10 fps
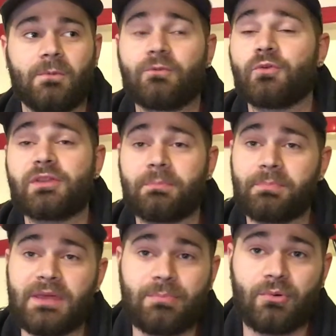for the
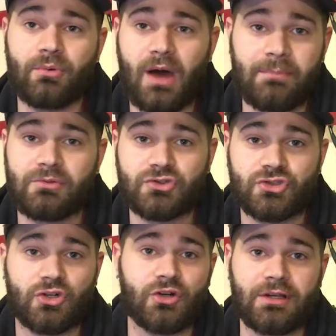people, I'm
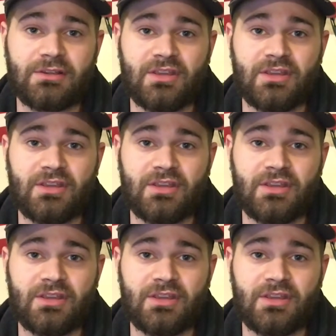sure it,